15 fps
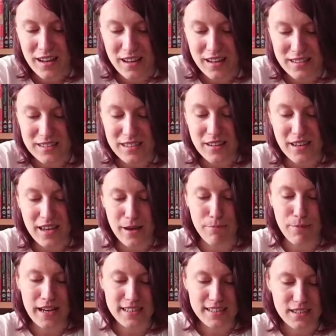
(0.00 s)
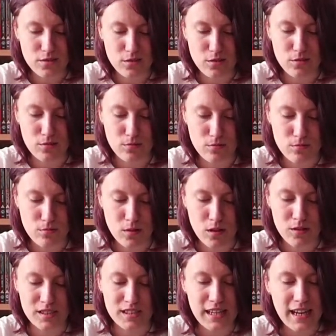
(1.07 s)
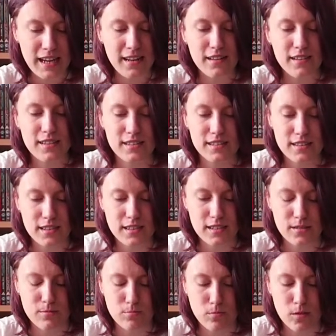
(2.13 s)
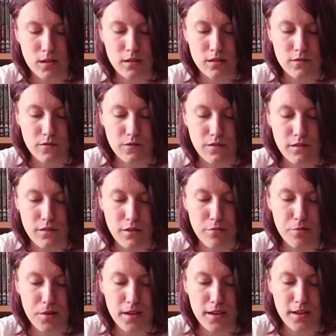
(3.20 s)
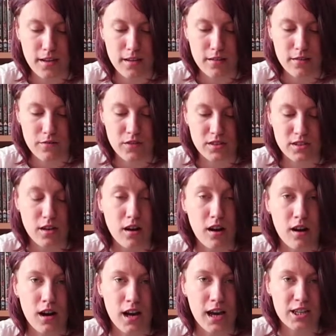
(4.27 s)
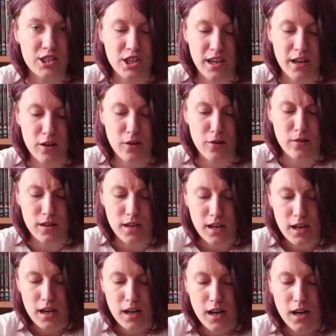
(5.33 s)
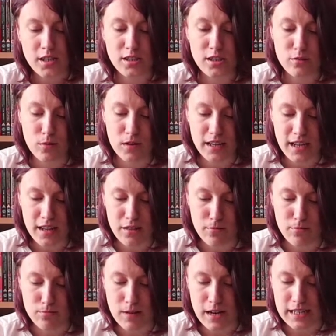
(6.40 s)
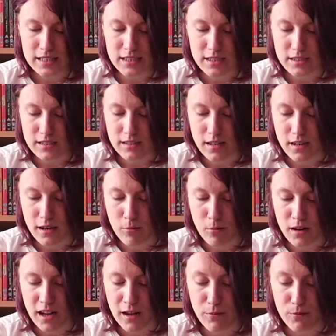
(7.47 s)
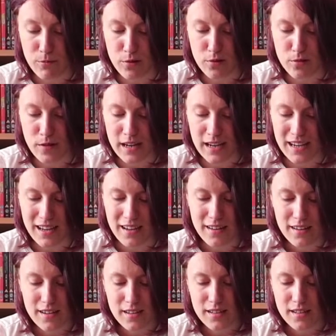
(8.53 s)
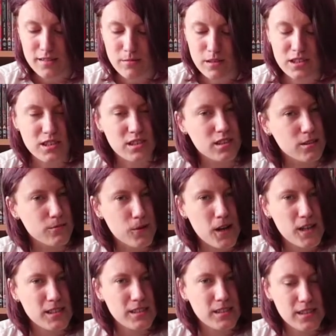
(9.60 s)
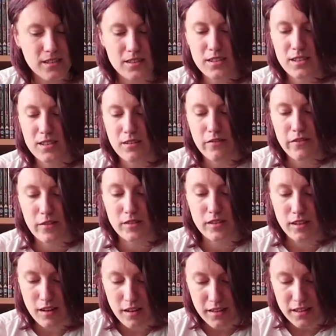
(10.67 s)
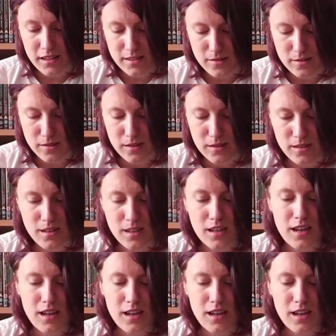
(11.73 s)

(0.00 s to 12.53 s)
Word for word: Uh, so yeah, back to what I was saying, this is one of three of the saga I actually own. I do want to get the rest, uh, I want to get them on Blu-ray, which is surprisingly because I didn't know if I was going to like these or not.